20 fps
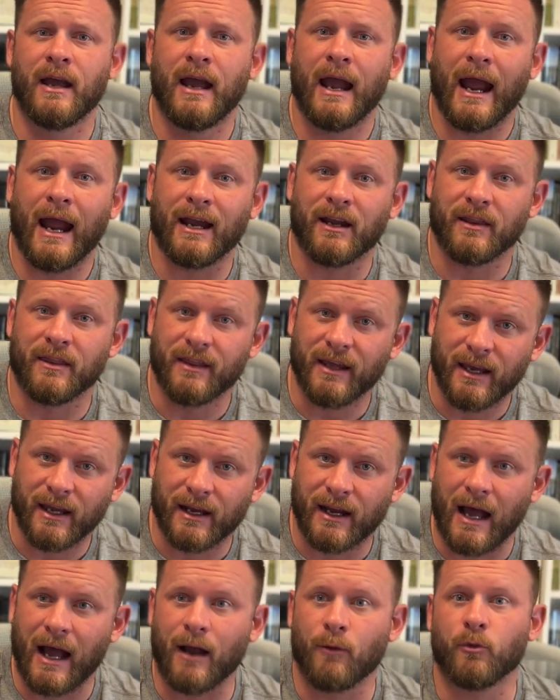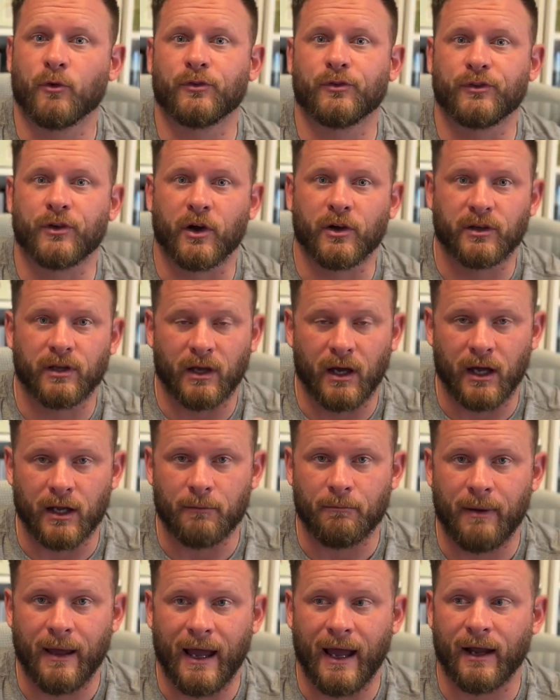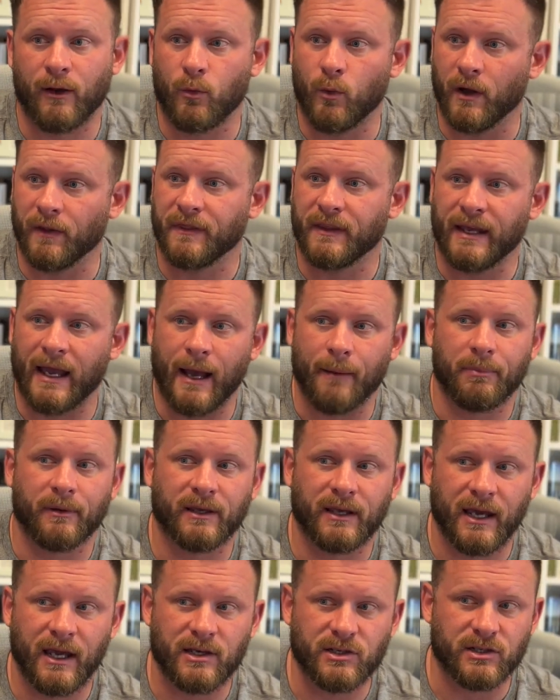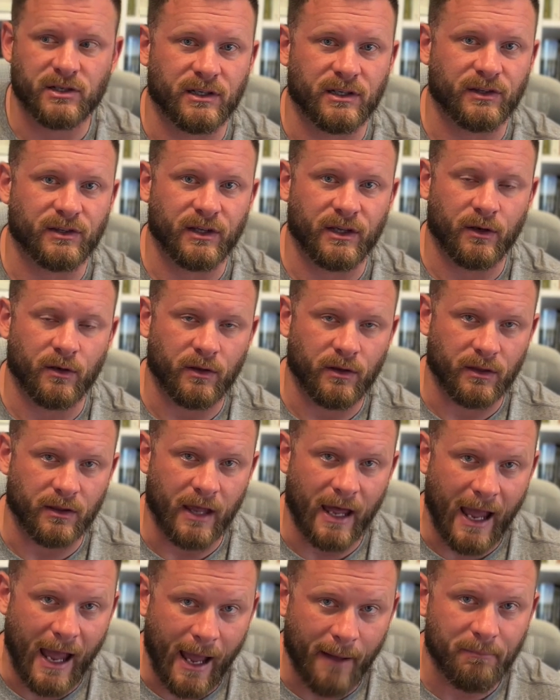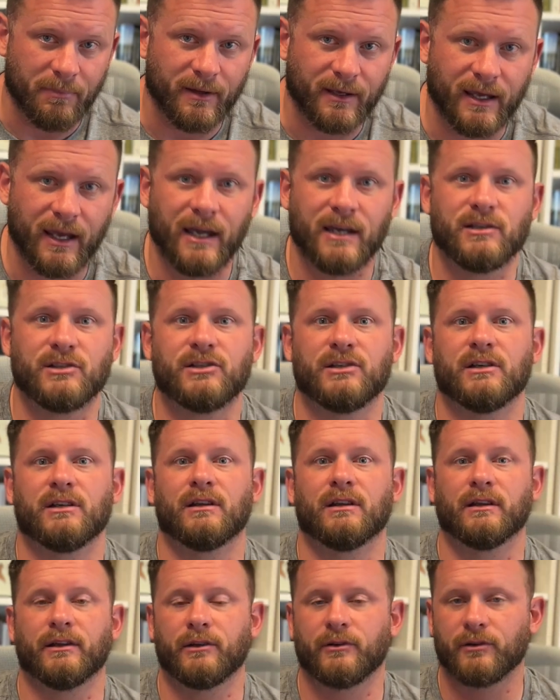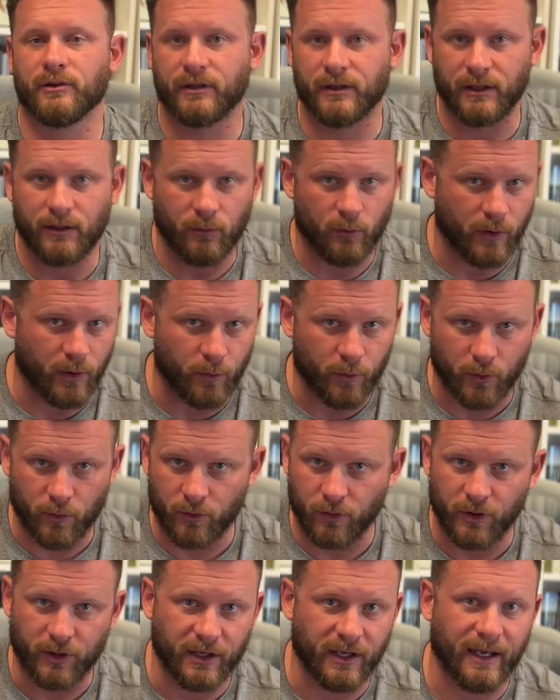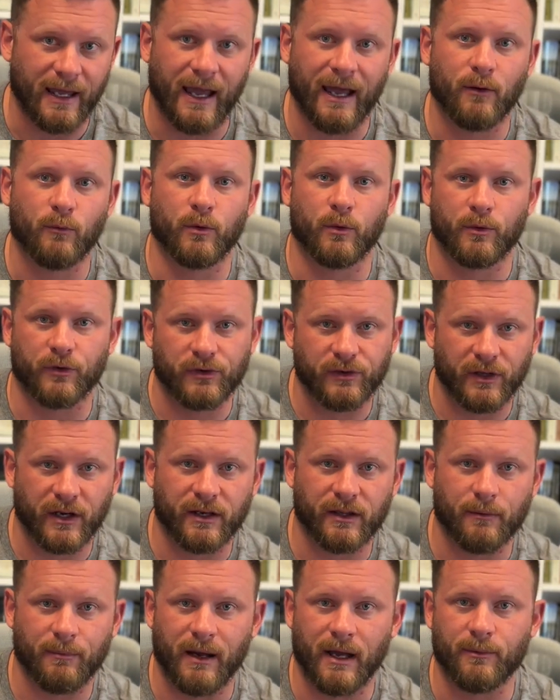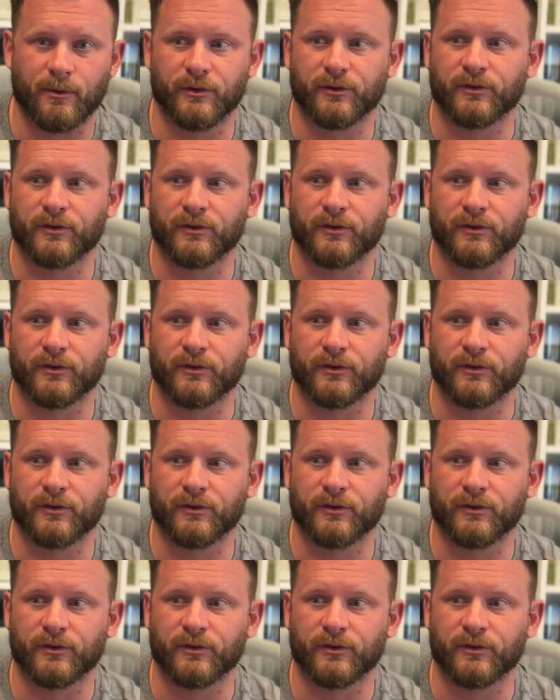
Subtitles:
and then I will start to unpack what the application And the application, literally what we're looking at when we're studying the Bible, is